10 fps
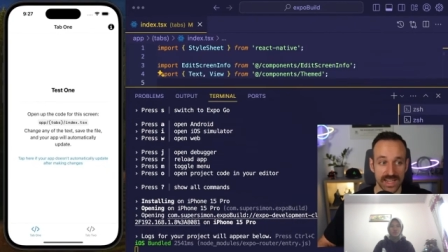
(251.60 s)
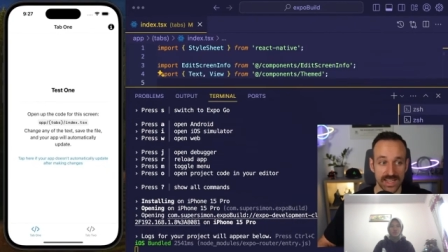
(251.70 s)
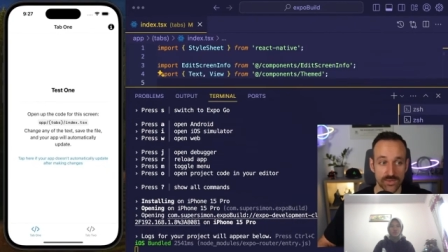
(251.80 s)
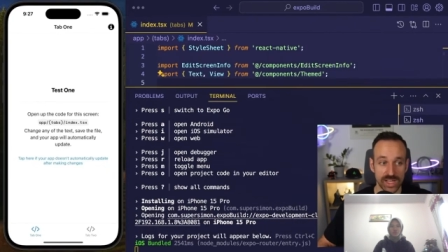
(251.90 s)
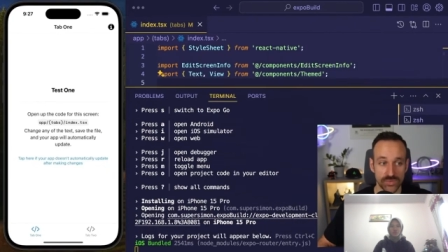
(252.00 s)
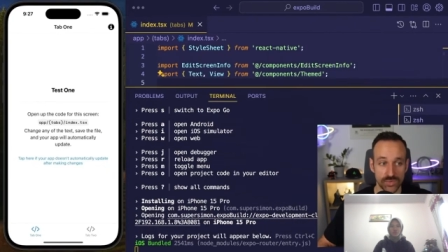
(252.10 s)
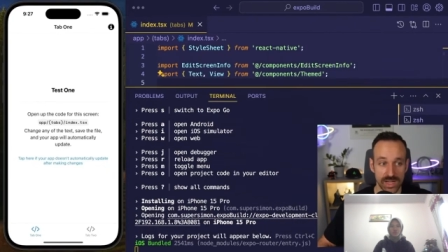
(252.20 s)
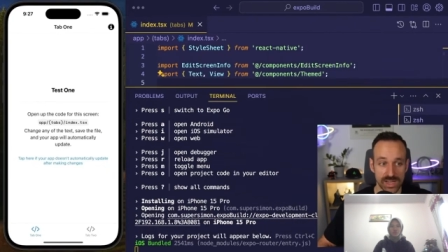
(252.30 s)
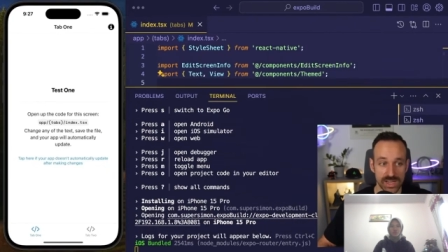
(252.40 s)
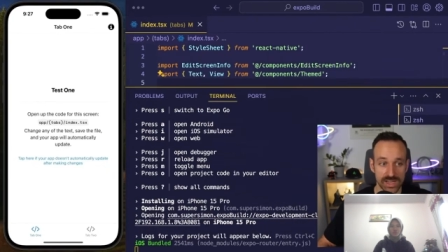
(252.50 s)
I have to
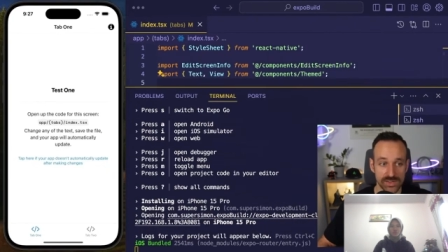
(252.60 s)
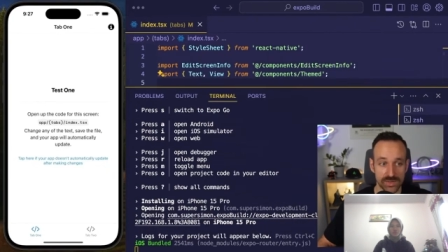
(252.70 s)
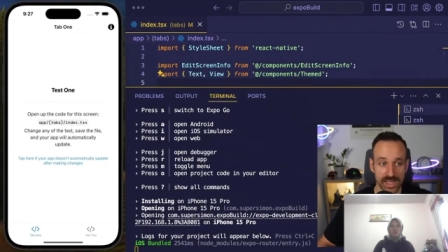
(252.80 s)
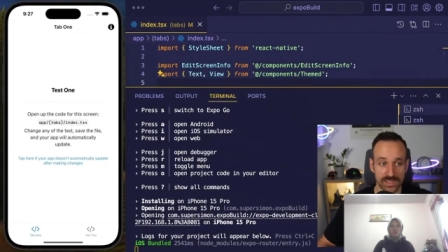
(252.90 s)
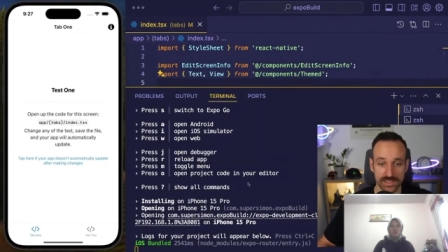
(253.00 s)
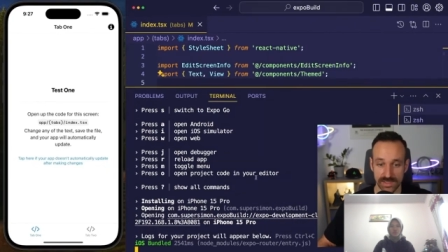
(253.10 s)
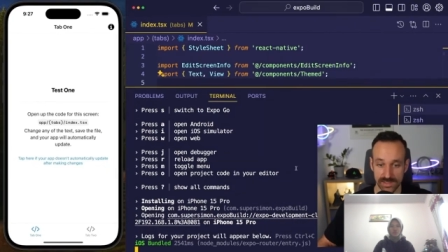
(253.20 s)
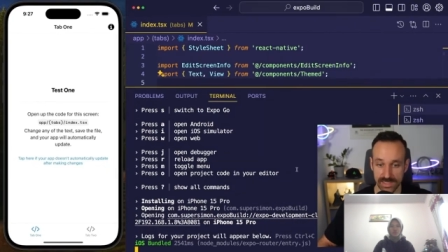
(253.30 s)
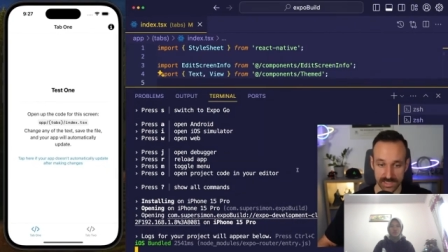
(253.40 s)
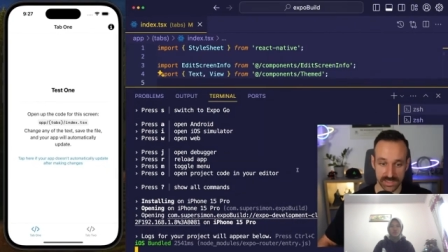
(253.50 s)
run a new command. So
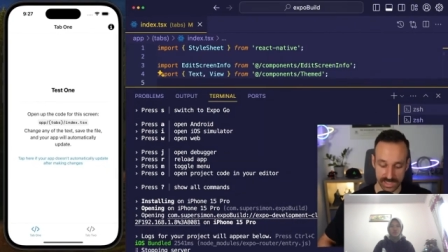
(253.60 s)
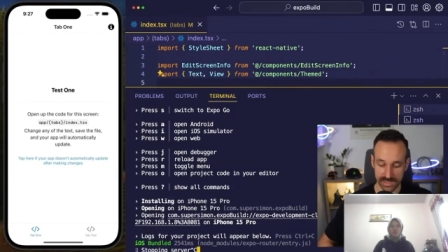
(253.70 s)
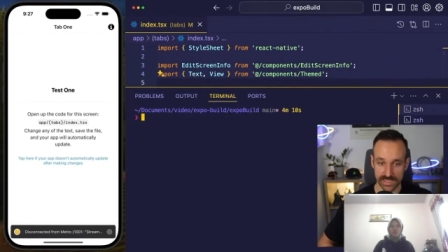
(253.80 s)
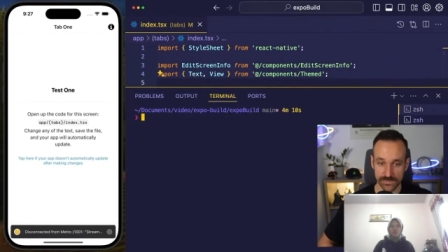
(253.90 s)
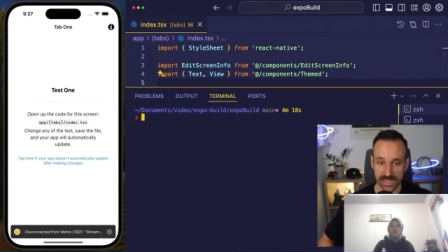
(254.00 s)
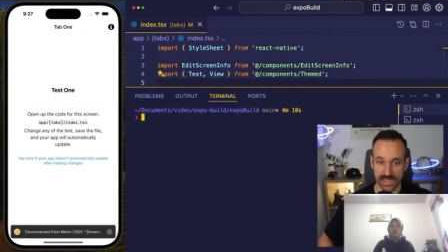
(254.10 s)
let's kill this,